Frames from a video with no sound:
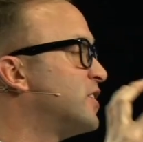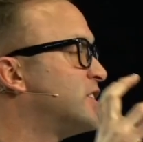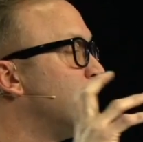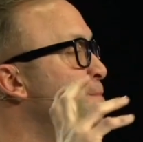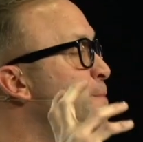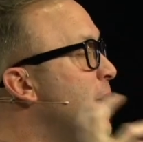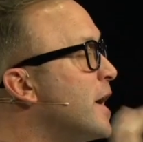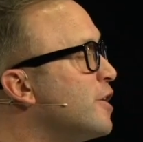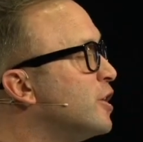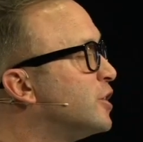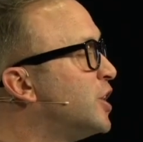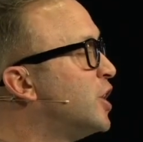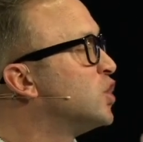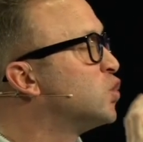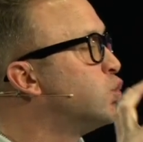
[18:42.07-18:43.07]

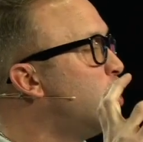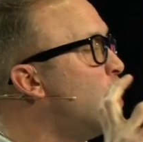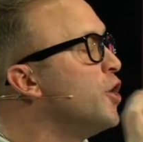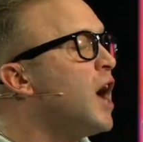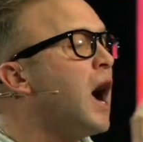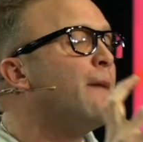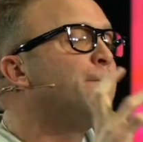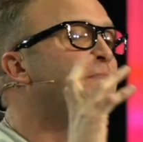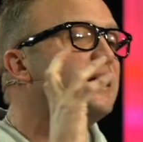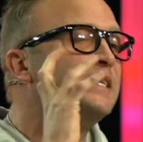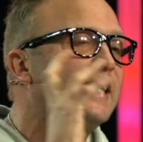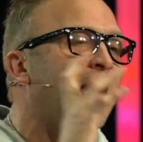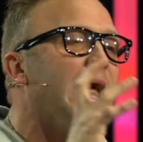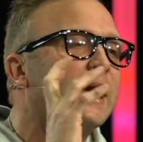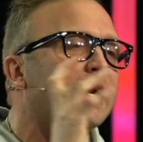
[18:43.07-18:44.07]
Samaritans will not be
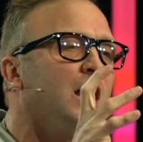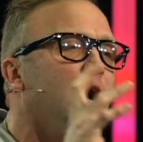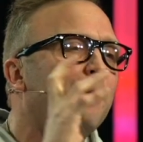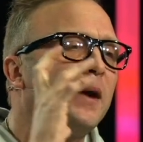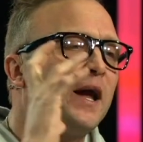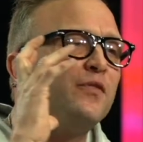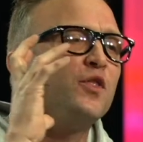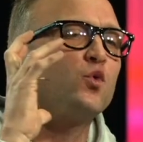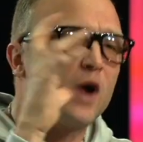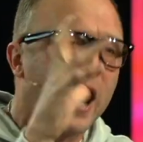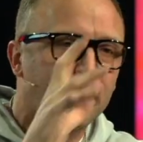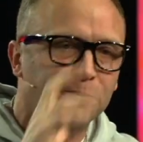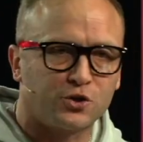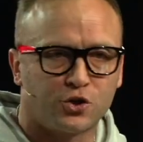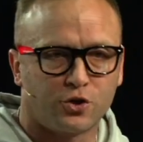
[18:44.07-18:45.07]
taken up in the
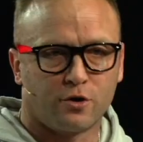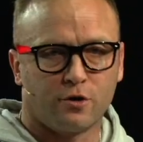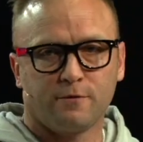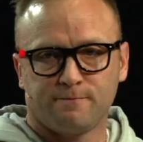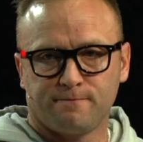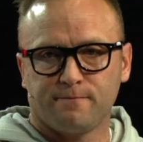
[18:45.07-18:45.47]
rapture.